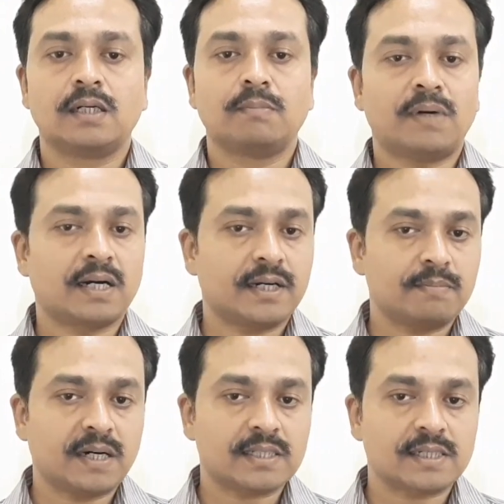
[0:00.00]
Market
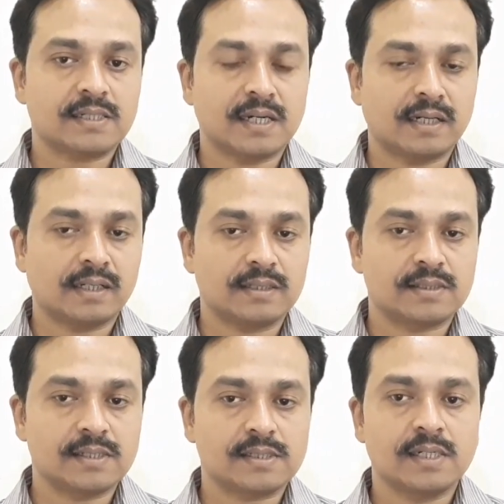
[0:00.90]
basket
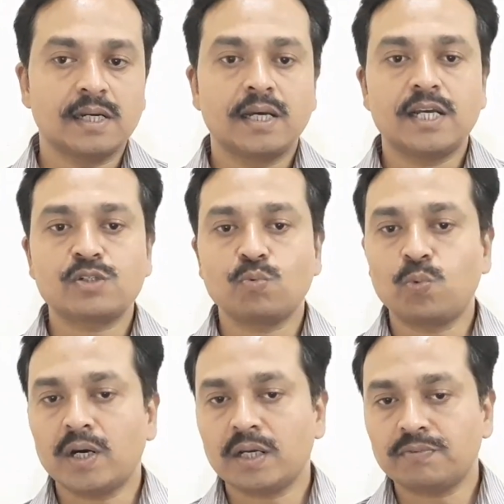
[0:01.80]
analysis is
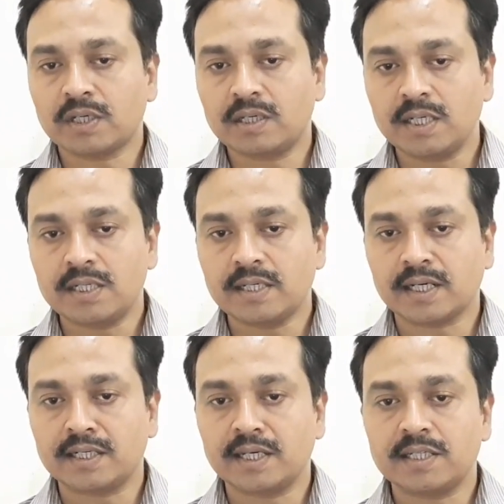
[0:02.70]
one of the key
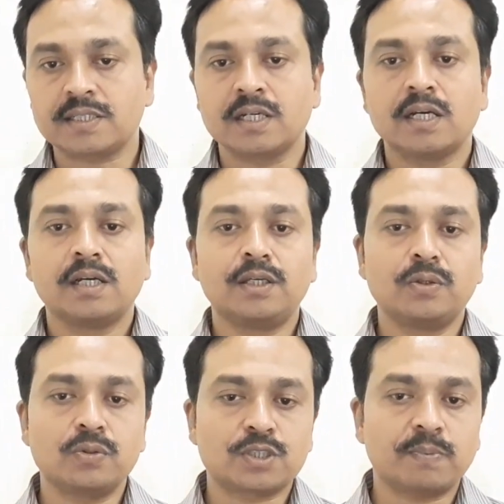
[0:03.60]
techniques
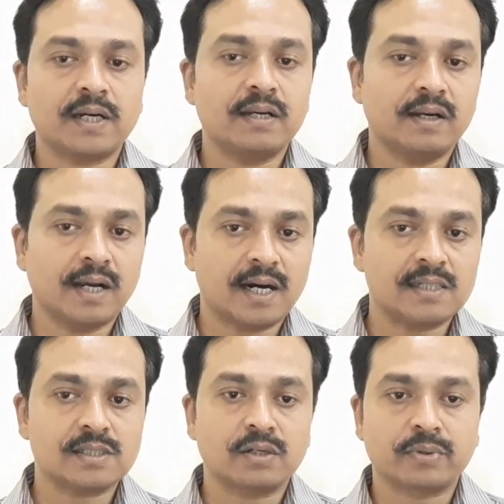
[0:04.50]
used by
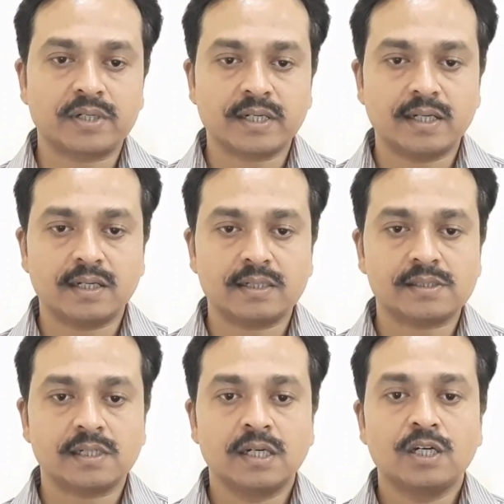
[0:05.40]
large
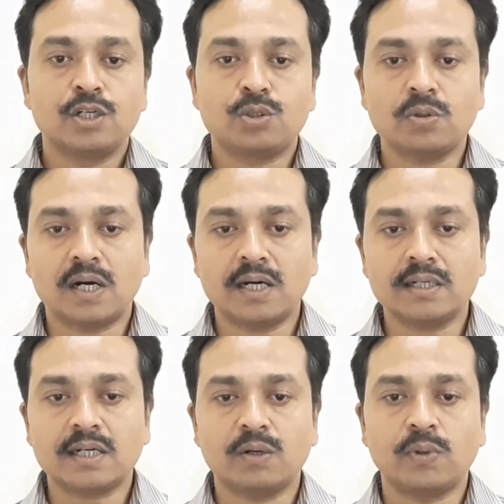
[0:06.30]
retailers to
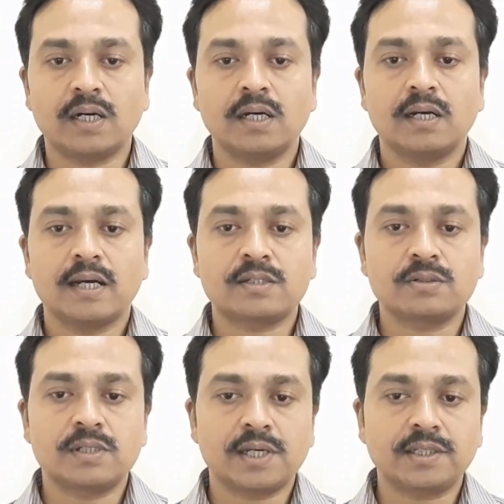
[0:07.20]
uncover
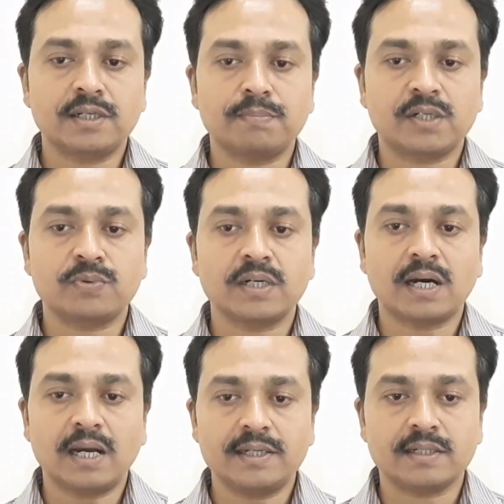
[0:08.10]
association between
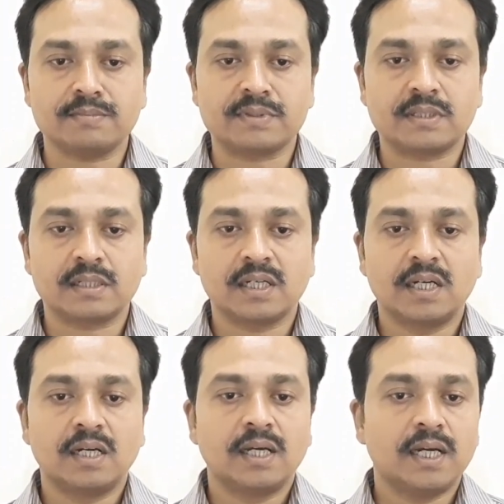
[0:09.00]
items.
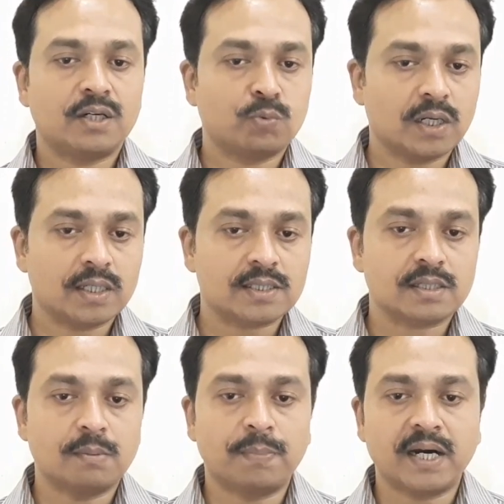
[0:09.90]
It
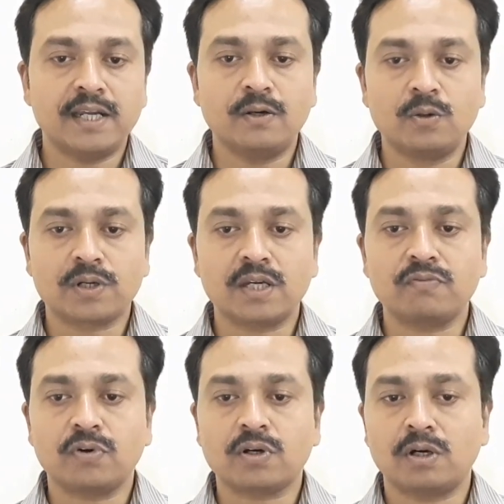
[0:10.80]
works by looking
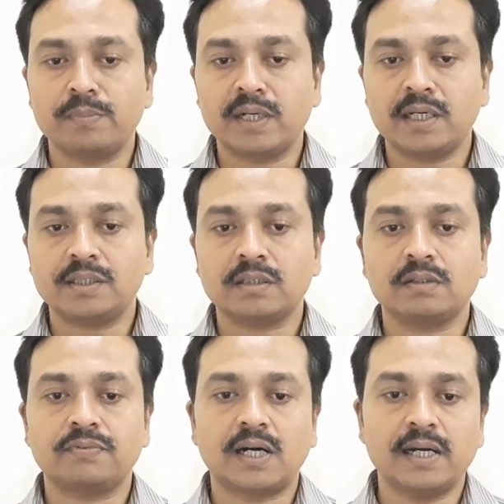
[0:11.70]
for combination
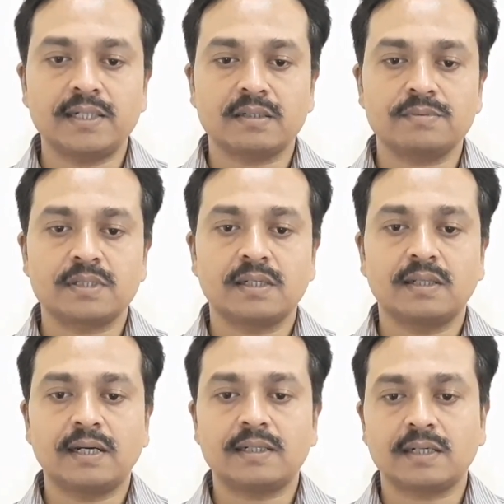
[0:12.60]
of items
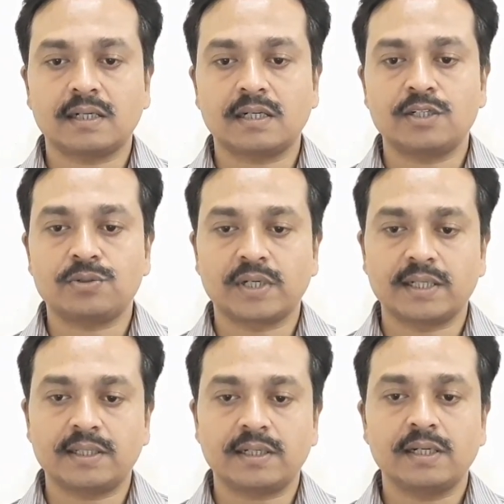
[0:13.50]
that occur
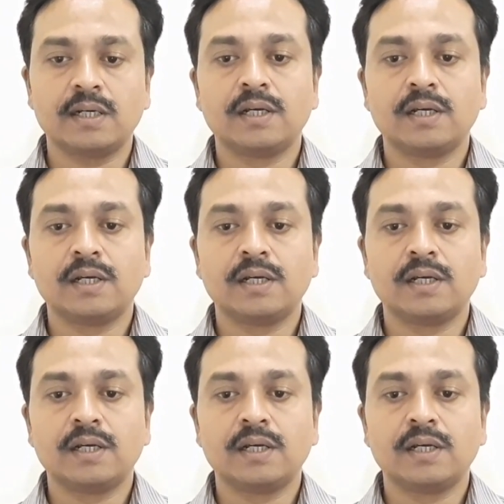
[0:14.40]
together